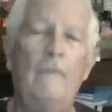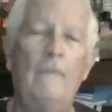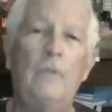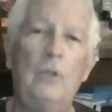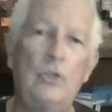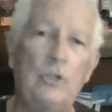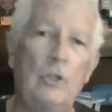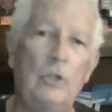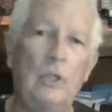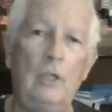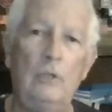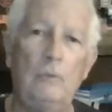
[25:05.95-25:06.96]
Then you start
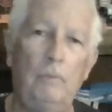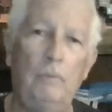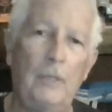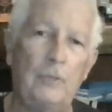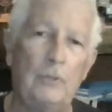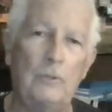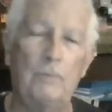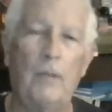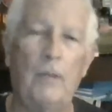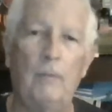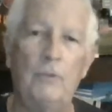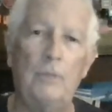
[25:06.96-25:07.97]
getting your pictures
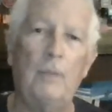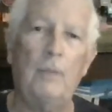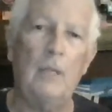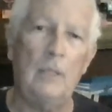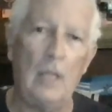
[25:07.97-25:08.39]
published by an